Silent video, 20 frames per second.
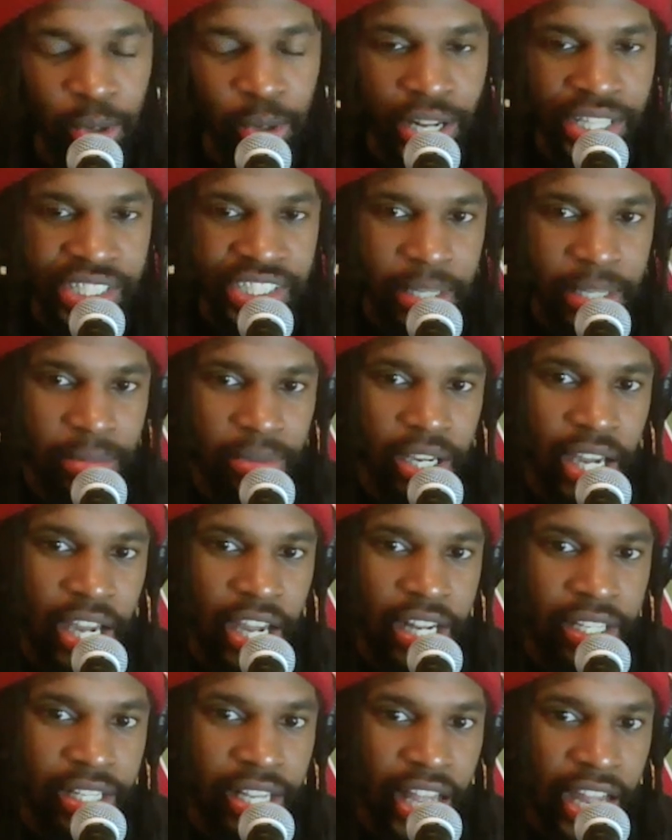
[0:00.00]
the ones them
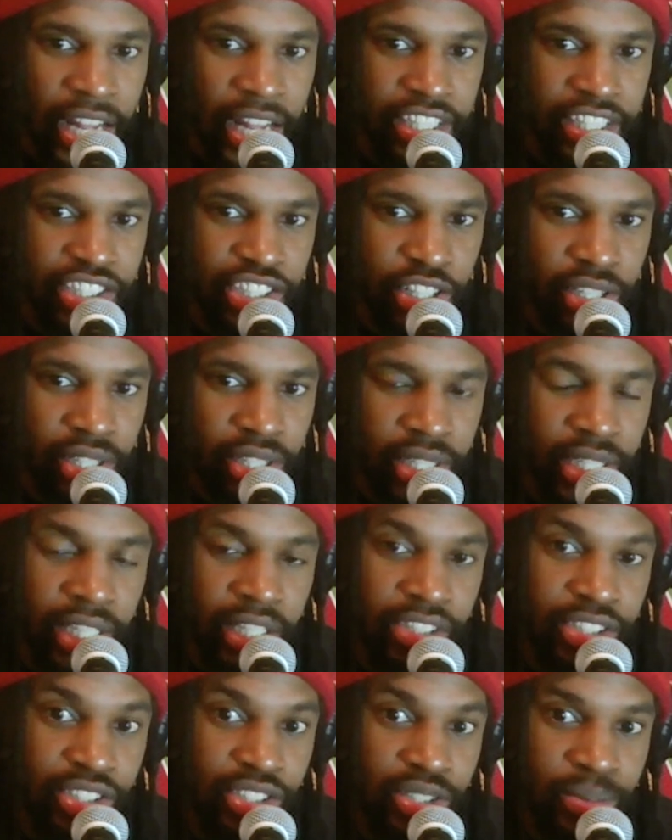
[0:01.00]
gone and certain
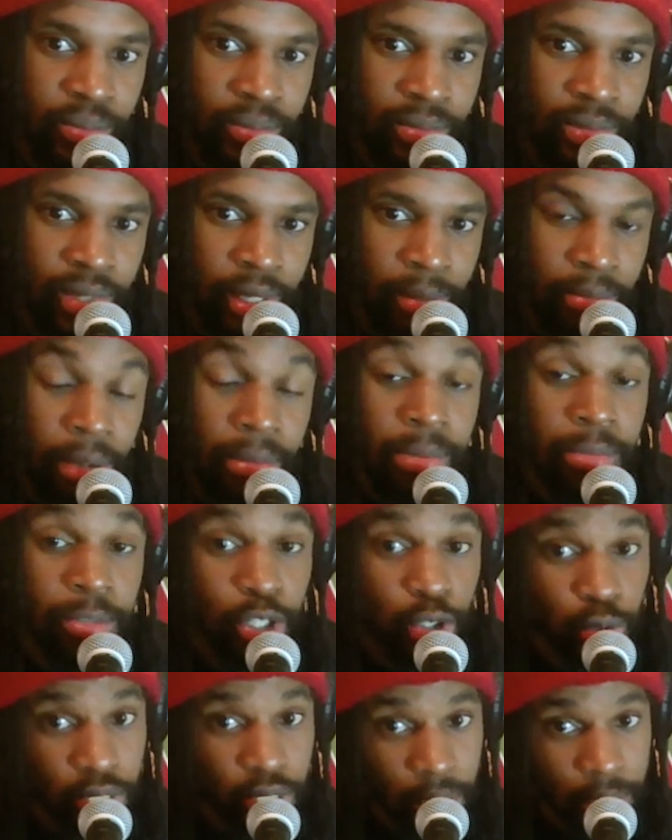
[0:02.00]
things probably
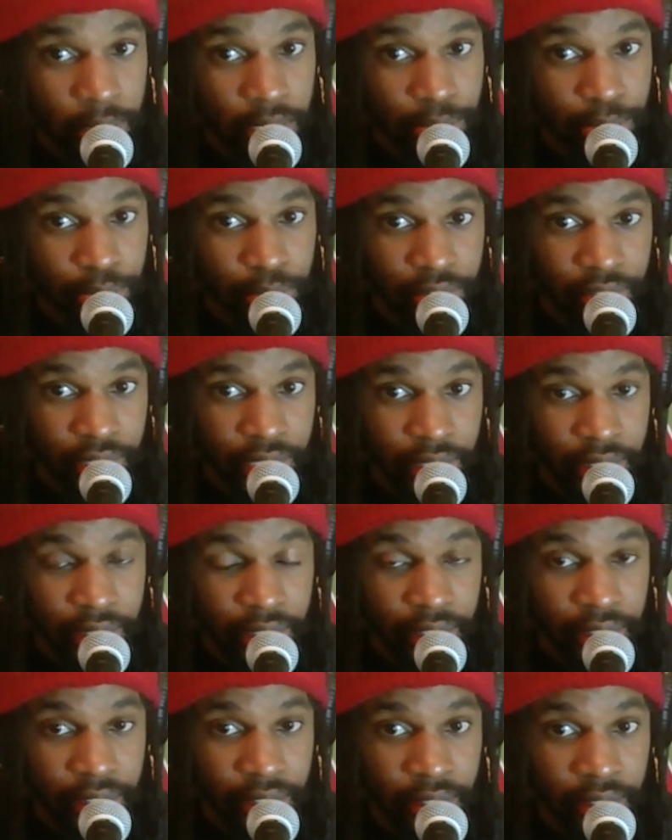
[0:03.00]
could have been
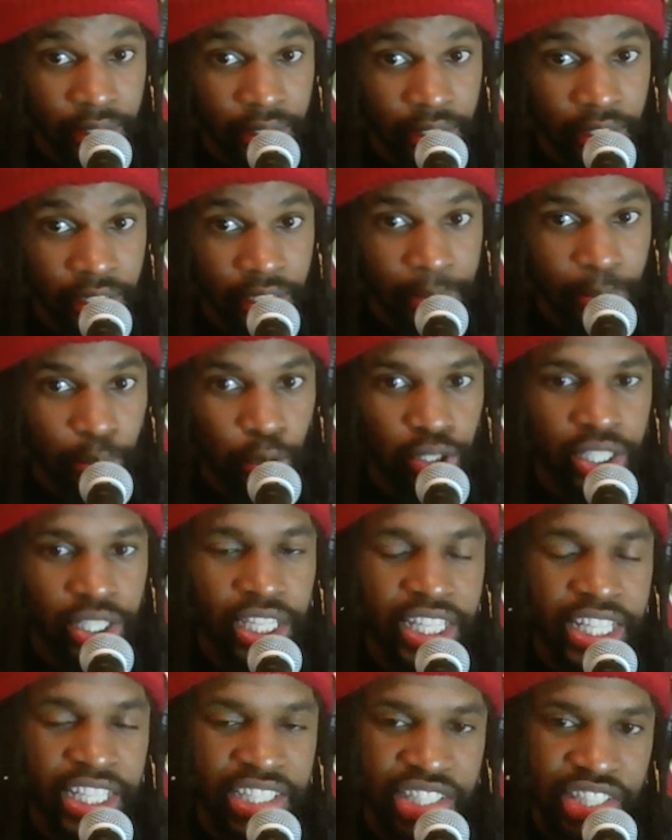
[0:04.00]
prevented, but
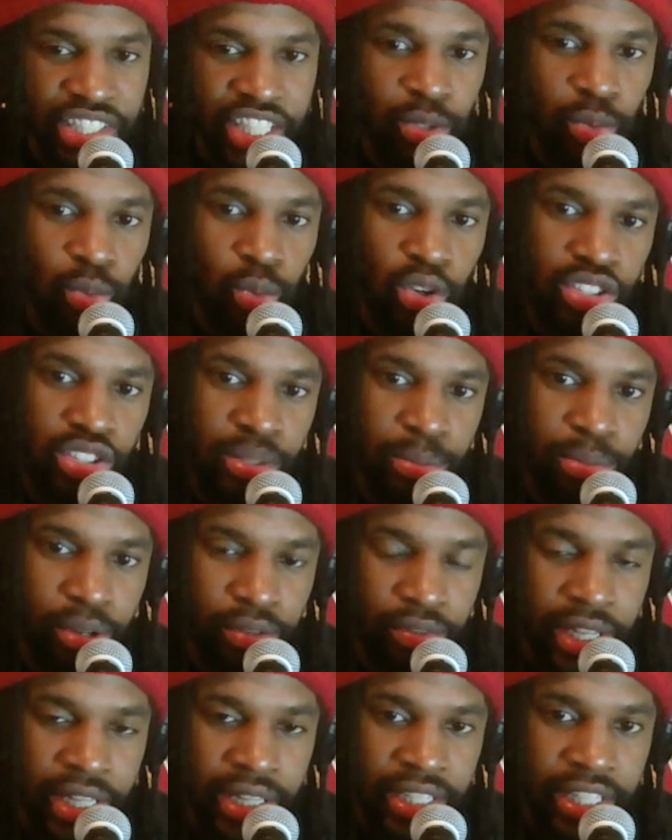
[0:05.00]
it wasn't
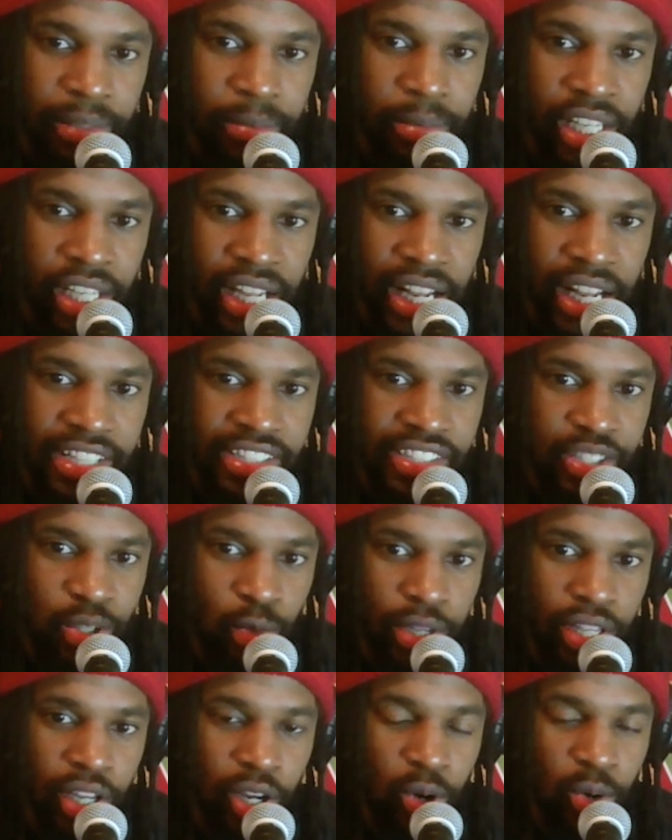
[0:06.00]
prevented because the
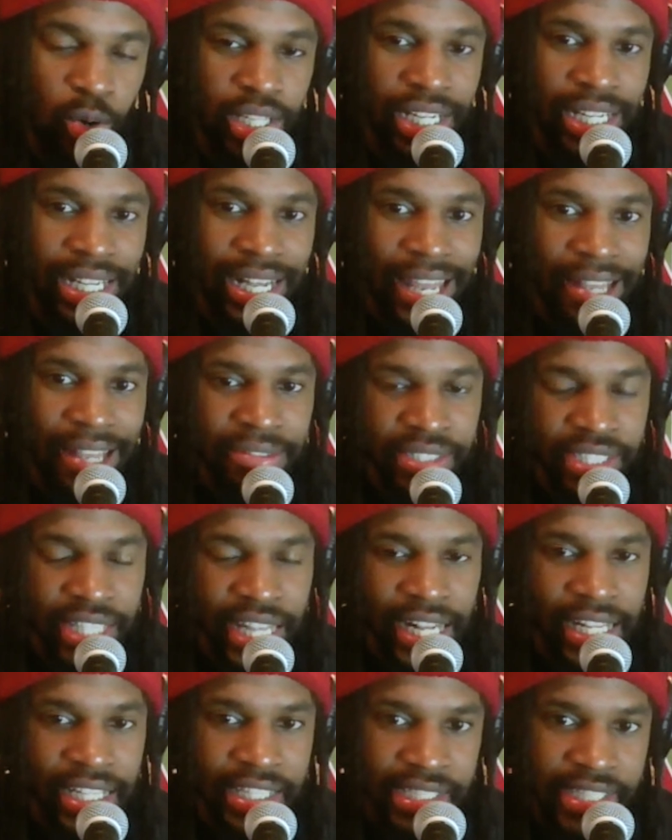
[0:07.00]
way how the
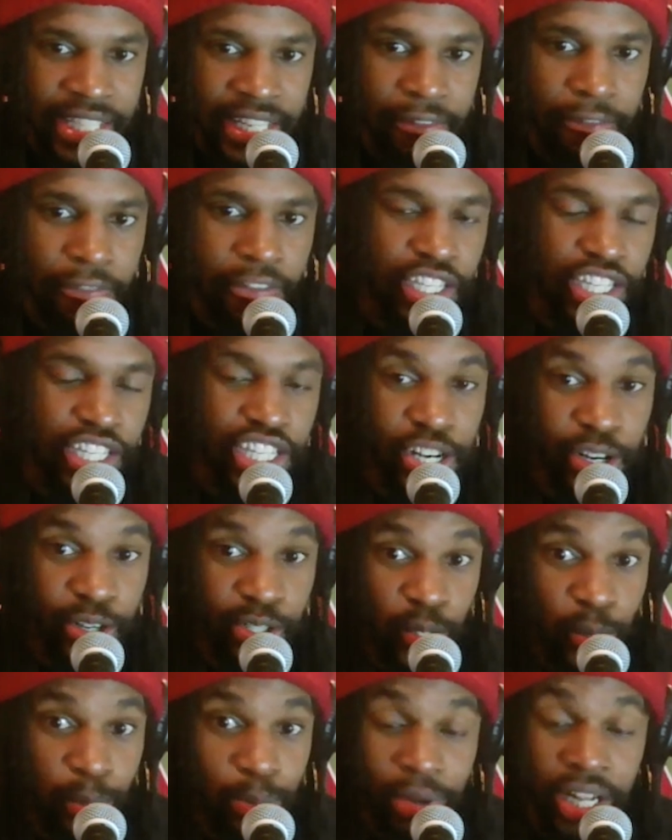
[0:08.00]
lifestyle set for
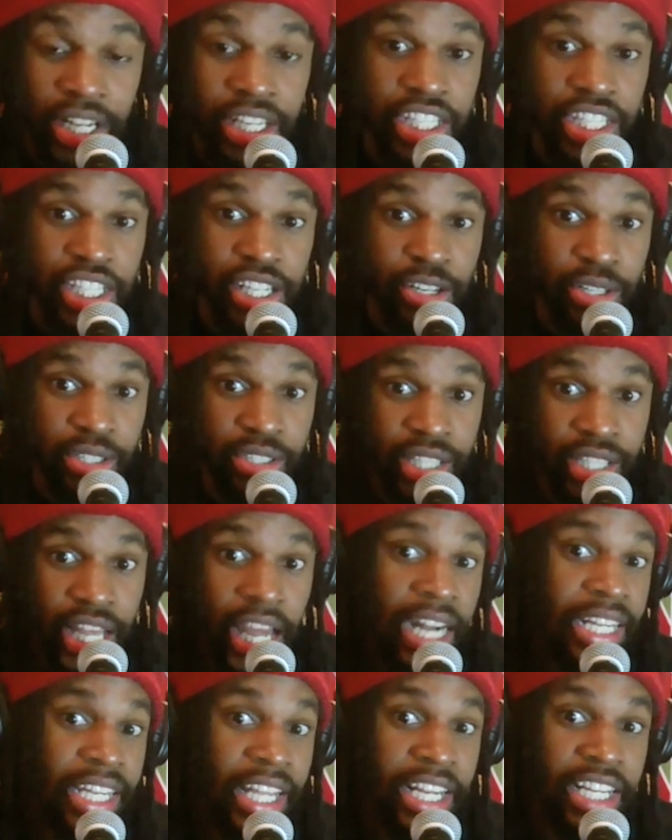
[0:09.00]
years upon years,
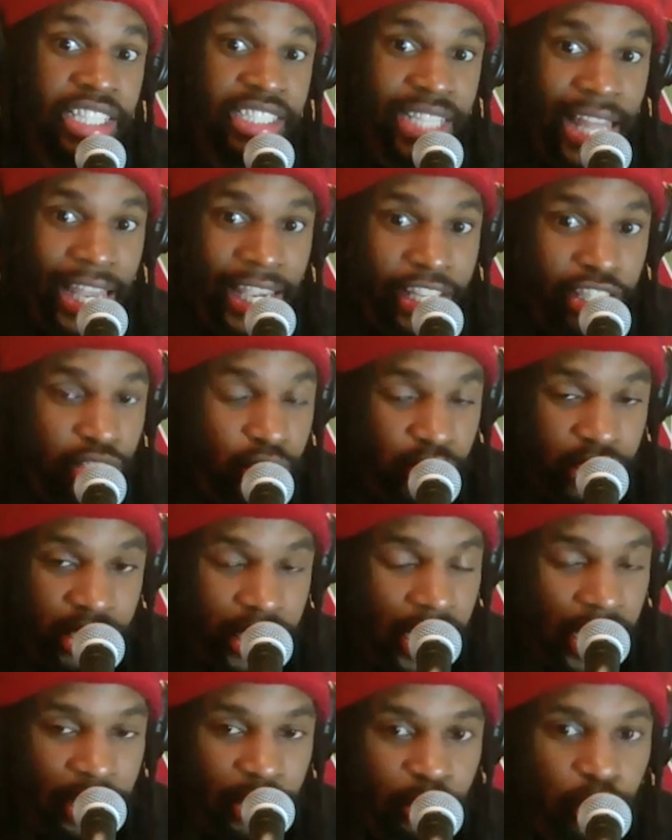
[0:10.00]
and then it's like it just
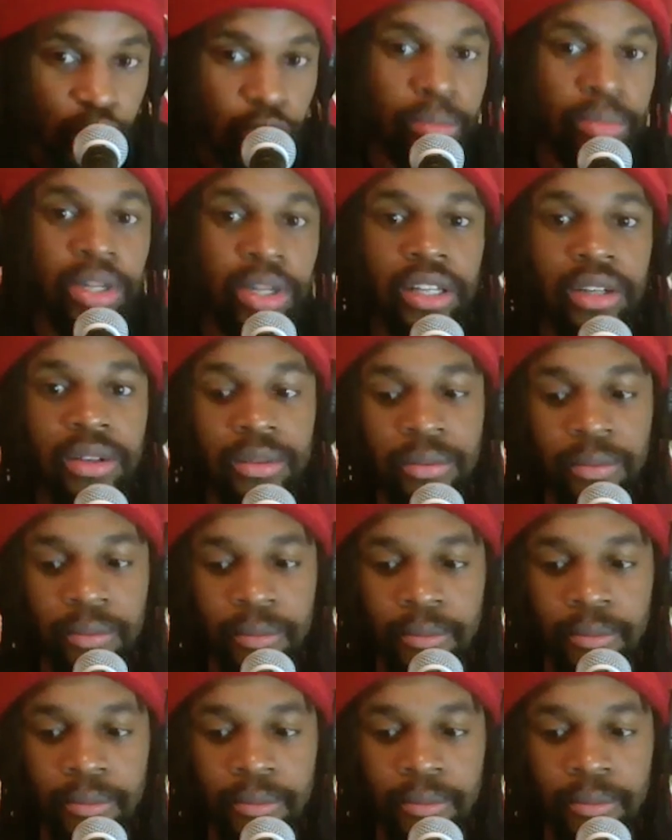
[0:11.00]
start crumbling, you know?